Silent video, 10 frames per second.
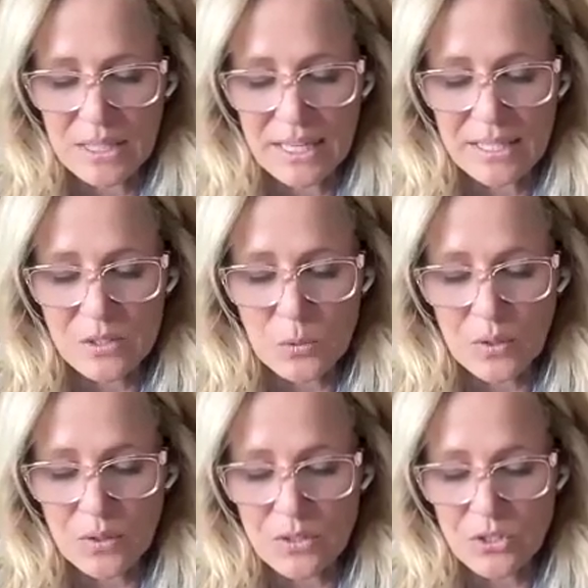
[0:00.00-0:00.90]
the
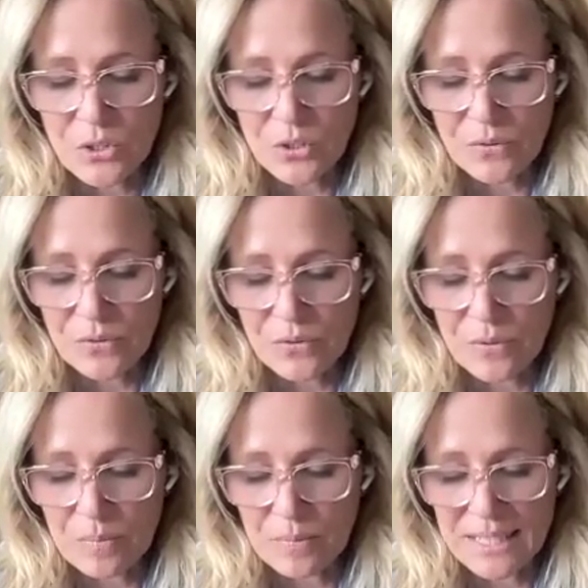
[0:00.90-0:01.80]
place where the surf
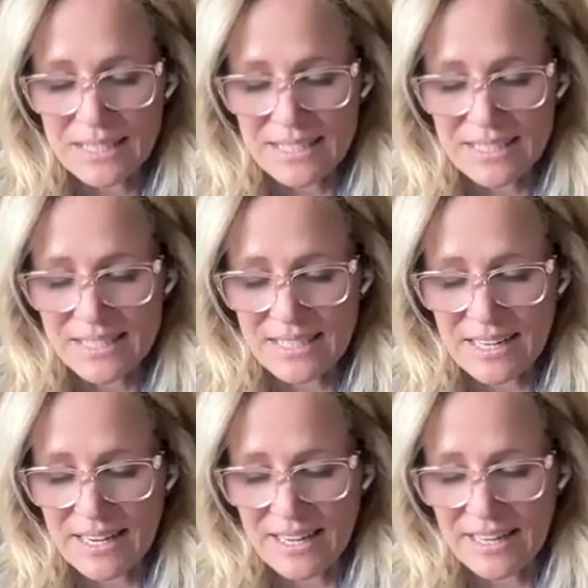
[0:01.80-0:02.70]
meets the
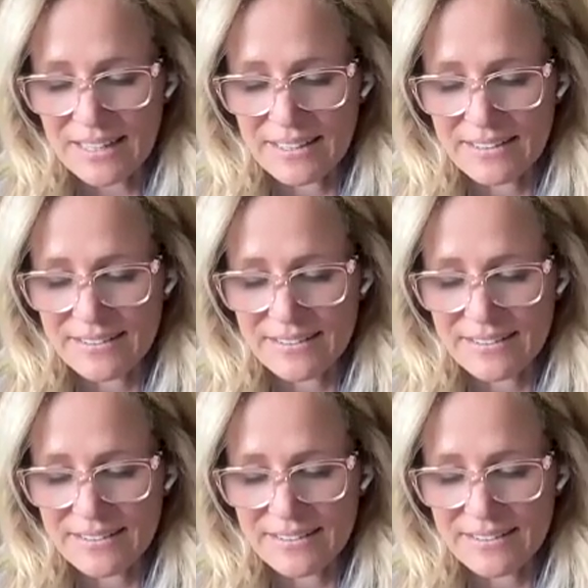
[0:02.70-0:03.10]
sky.